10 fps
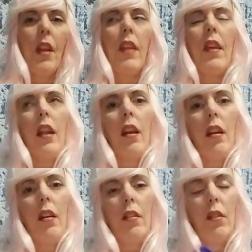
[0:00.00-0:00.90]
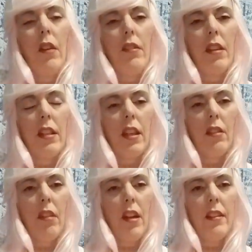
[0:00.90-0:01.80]
And then, whoever didn't get
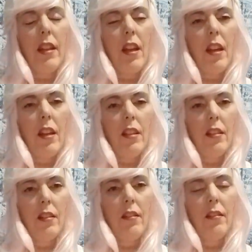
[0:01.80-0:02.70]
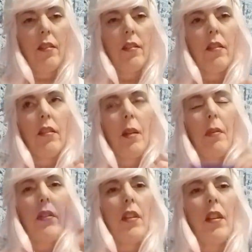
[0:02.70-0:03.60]
read tonight, I'll
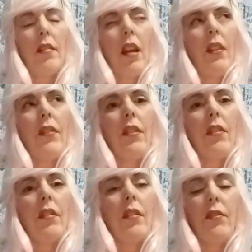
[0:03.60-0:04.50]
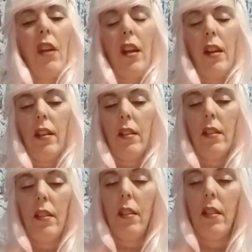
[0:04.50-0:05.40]
put the list on for Friday.
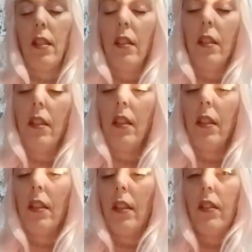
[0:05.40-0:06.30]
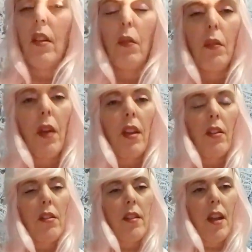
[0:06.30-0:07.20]
So we'll wait
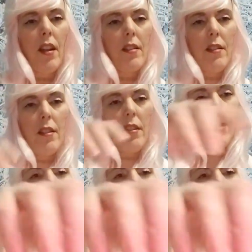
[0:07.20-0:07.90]
30 seconds and see